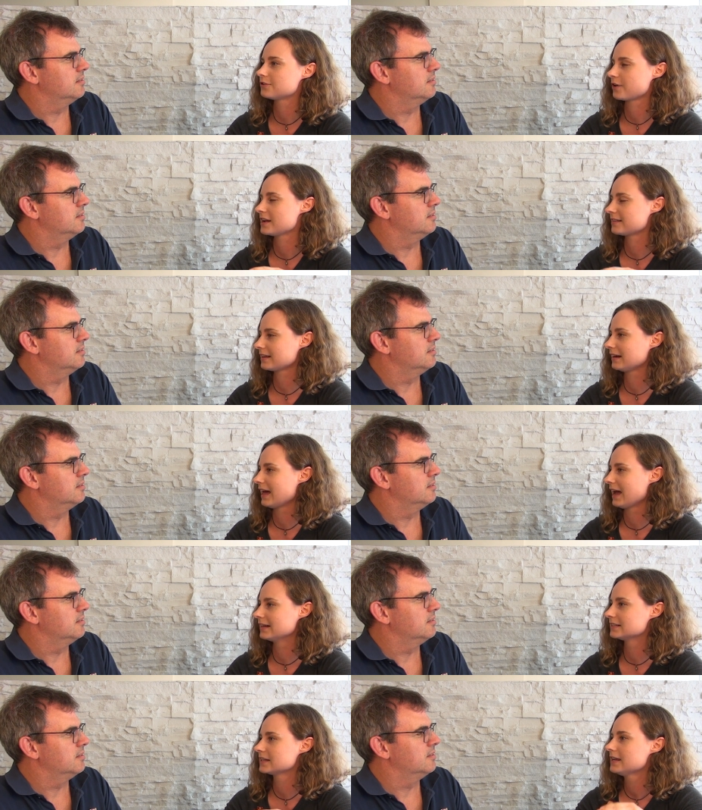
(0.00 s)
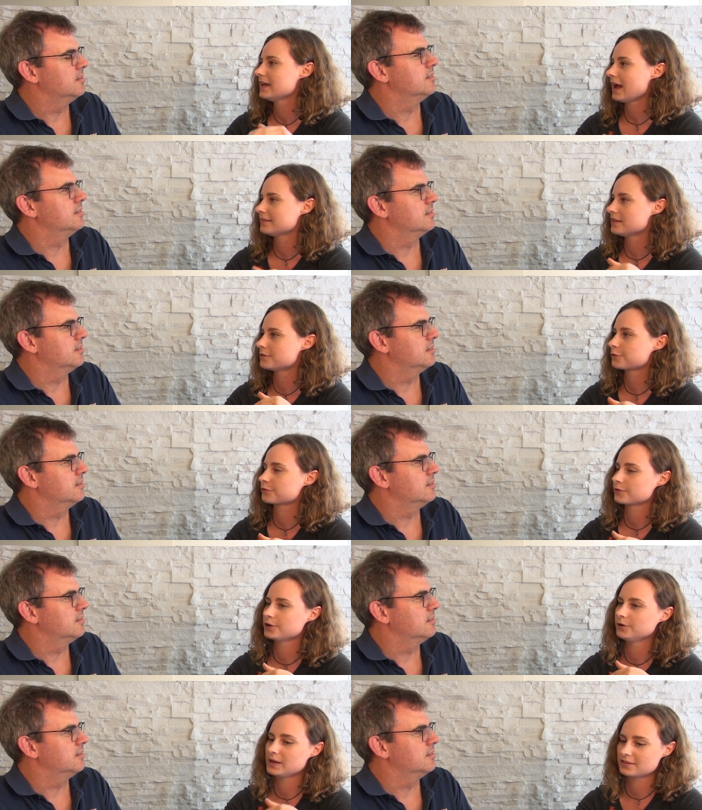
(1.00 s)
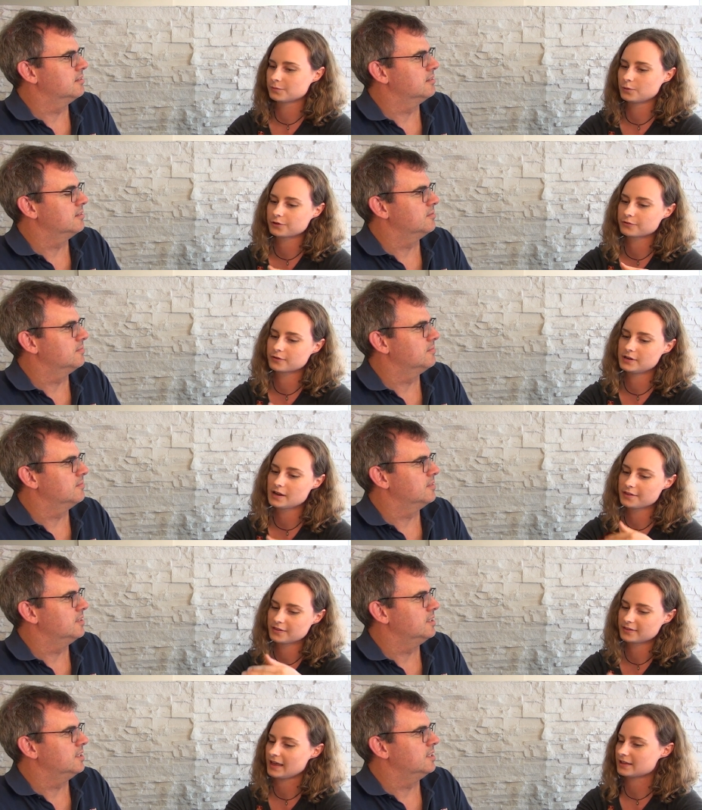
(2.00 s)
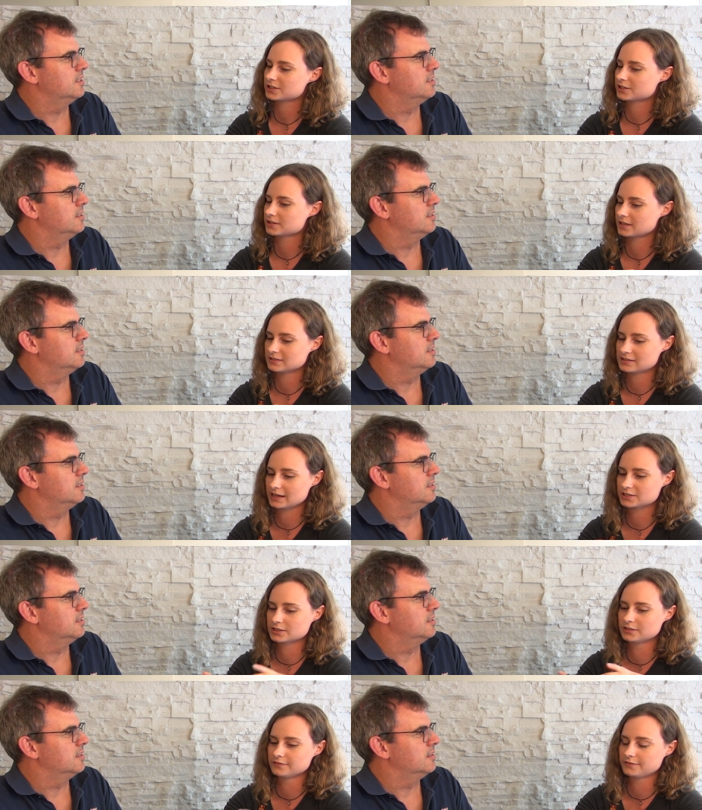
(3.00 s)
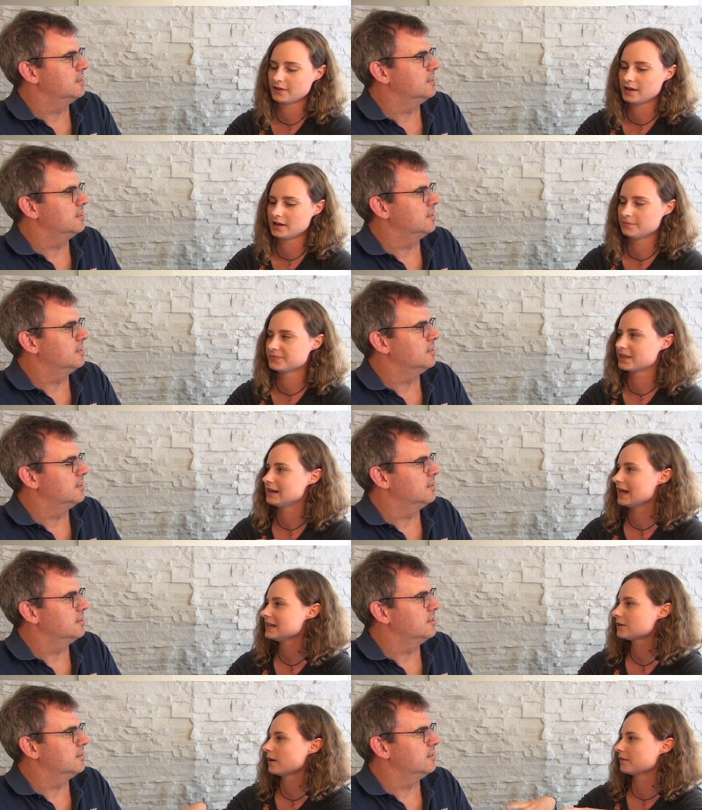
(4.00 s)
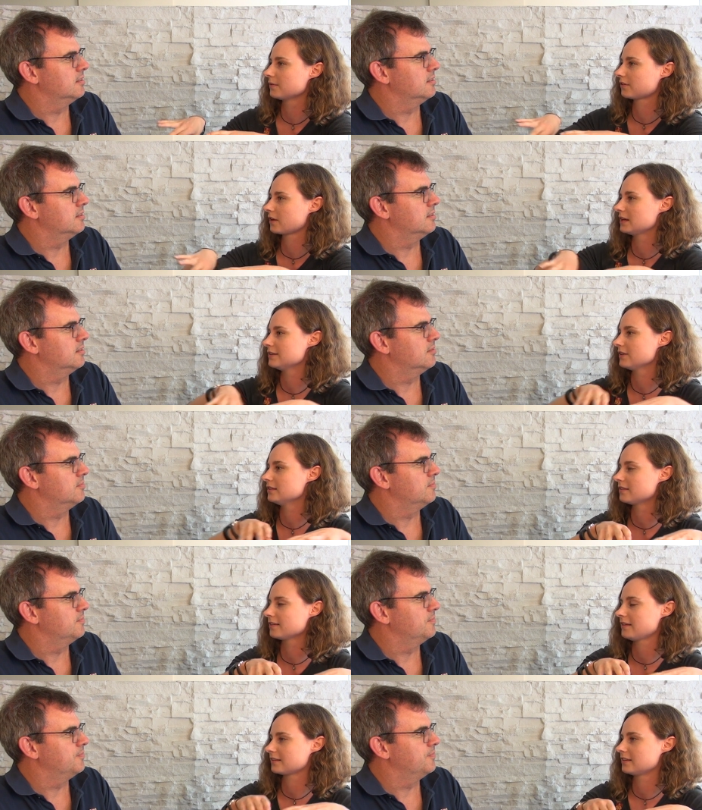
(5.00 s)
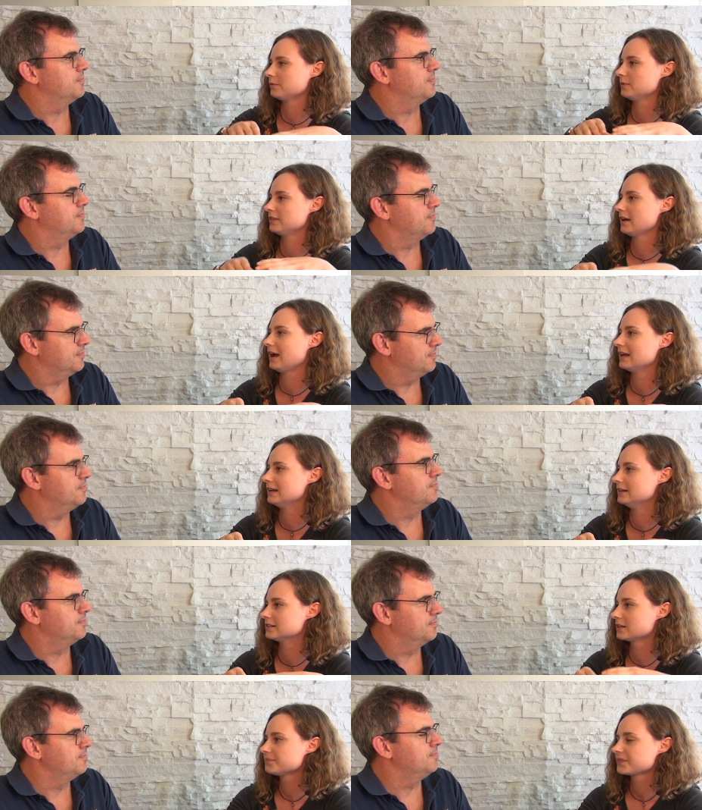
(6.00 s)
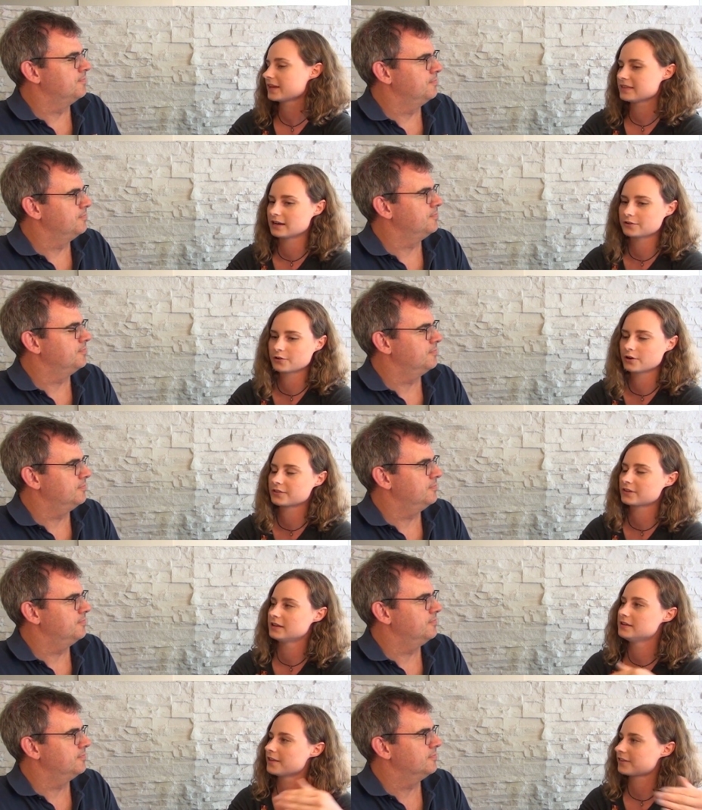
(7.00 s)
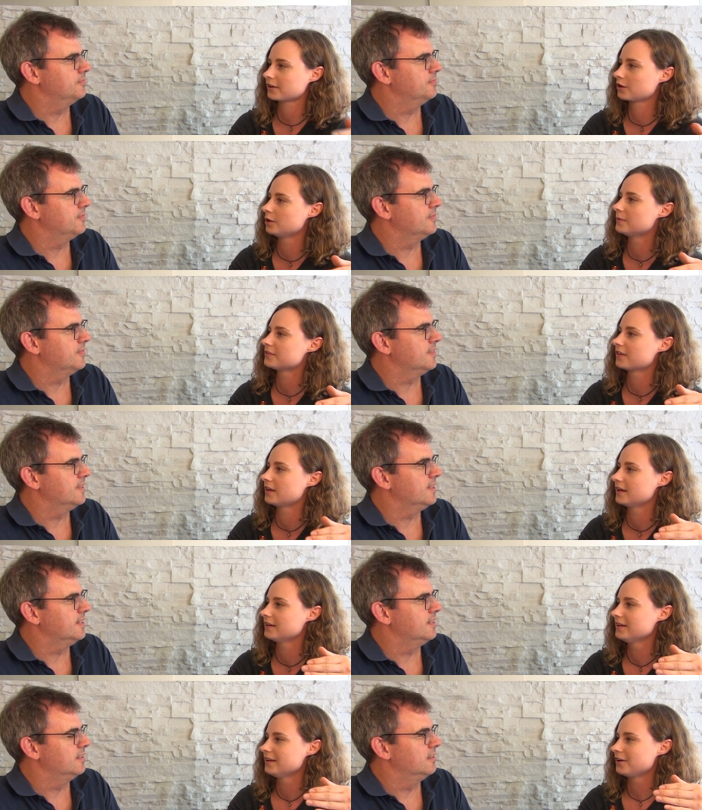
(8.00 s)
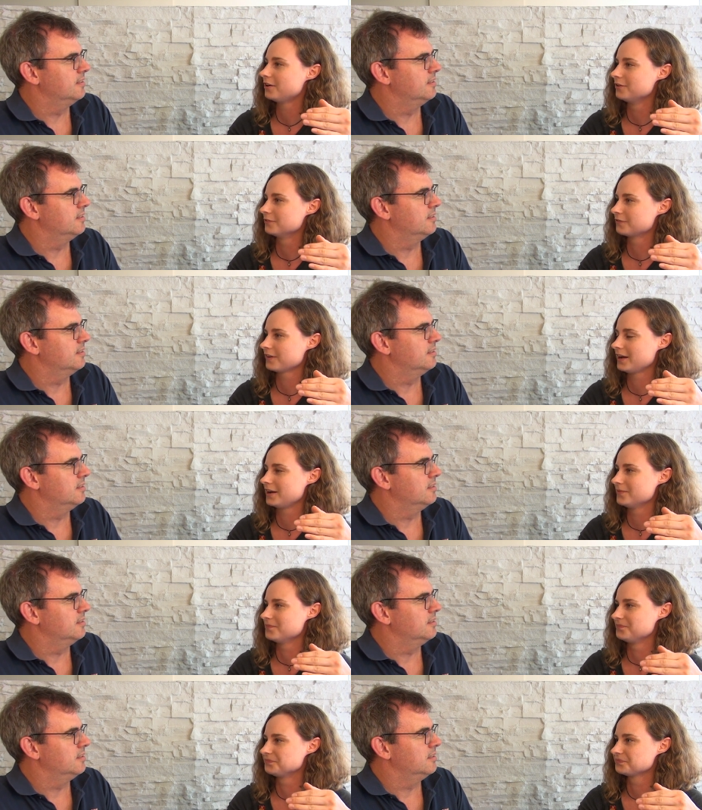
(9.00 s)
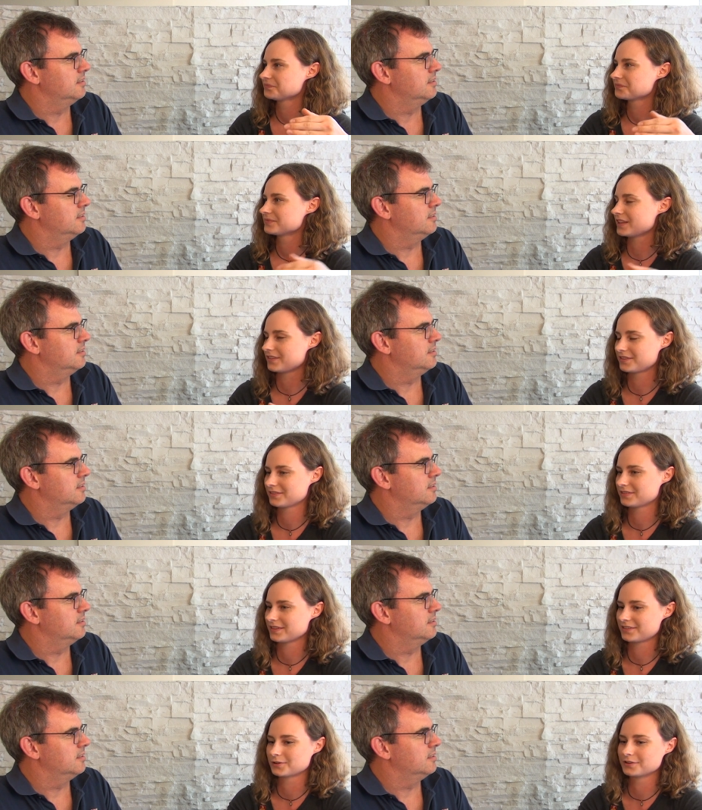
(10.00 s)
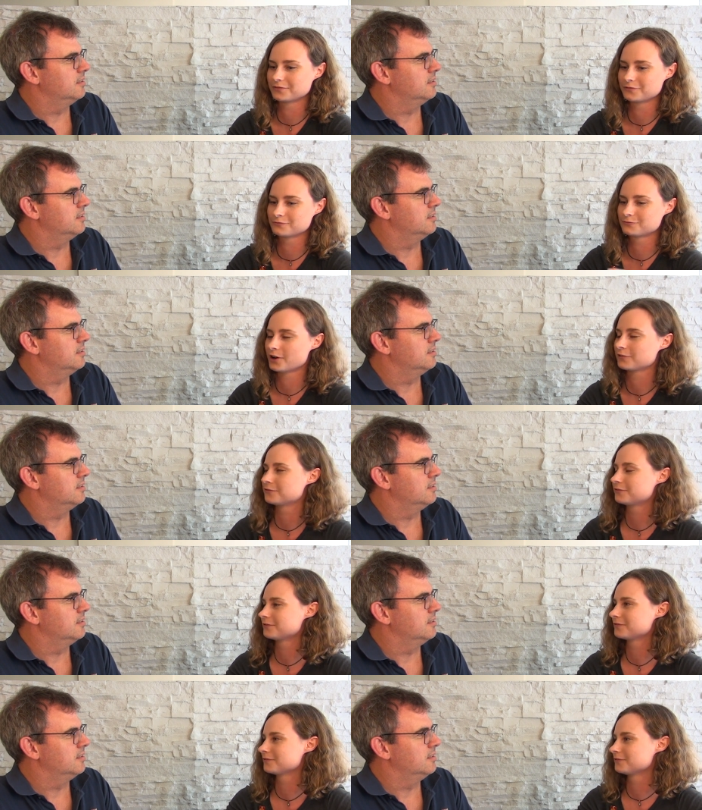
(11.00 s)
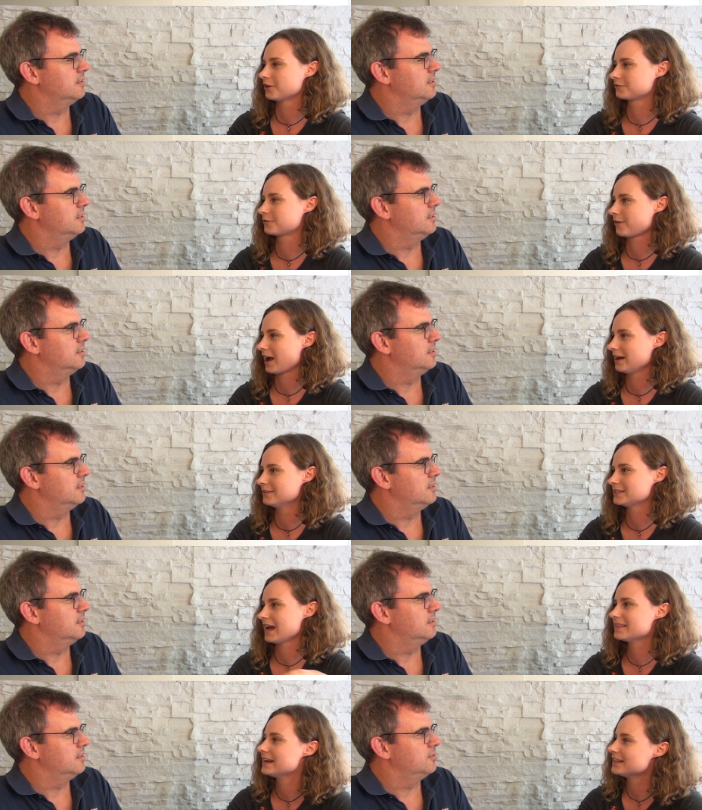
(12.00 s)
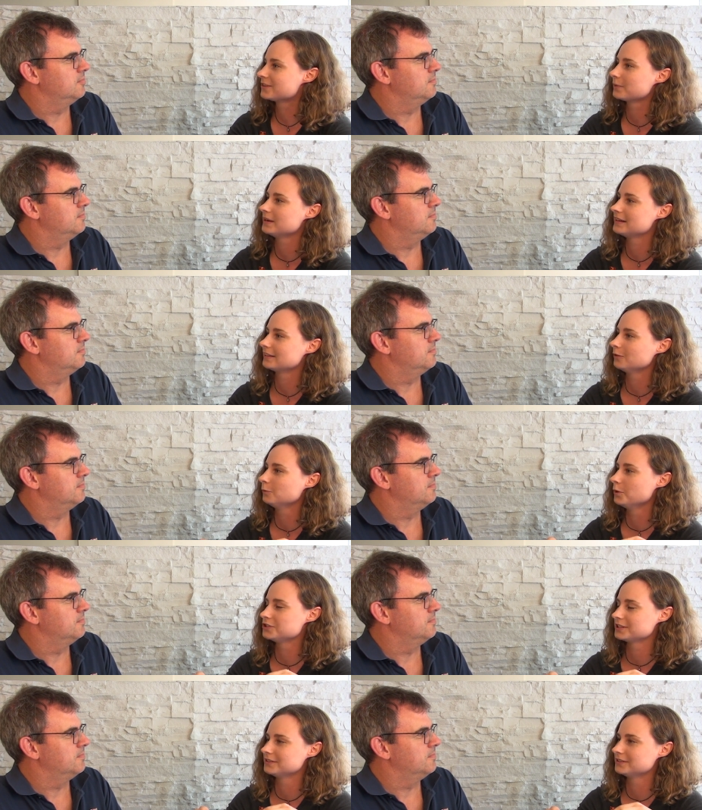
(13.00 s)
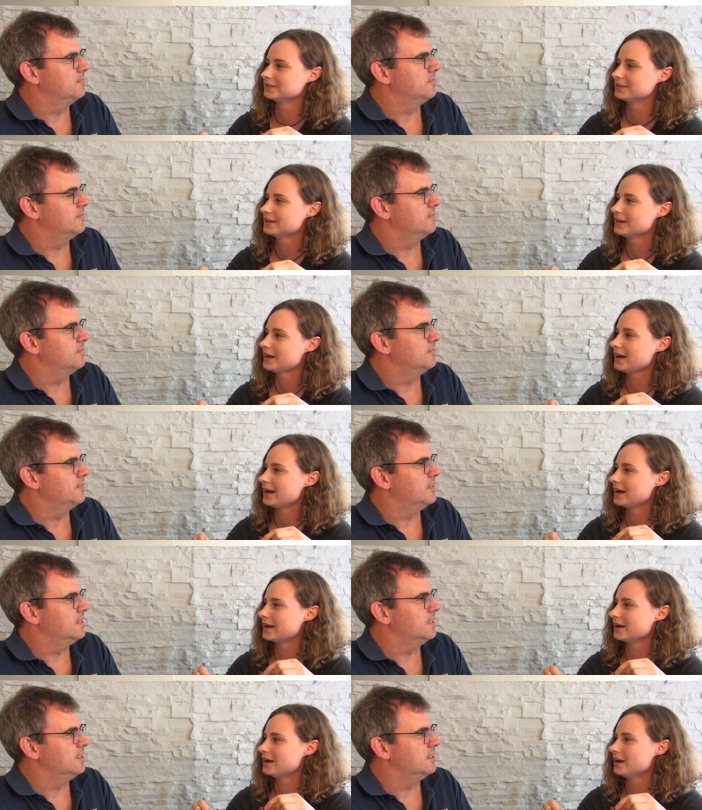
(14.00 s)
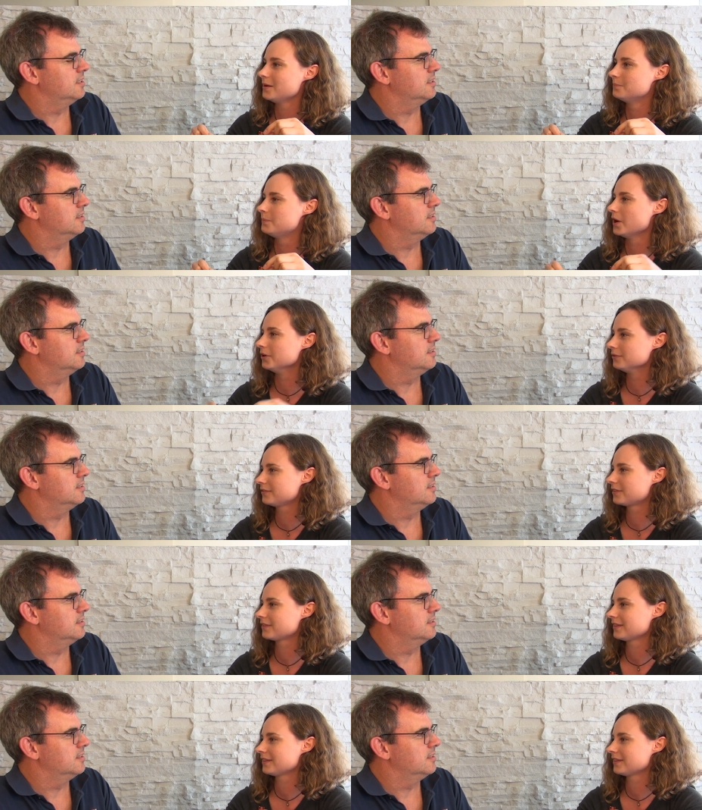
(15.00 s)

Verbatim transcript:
Speaker 1: grazing land. And then through, we had to walk through another section of um, the lake where it was kind of intersecting with the island, and then cross another kilometer of um, this, this sort of rough rough ground, and then into a little wooden uh, boat.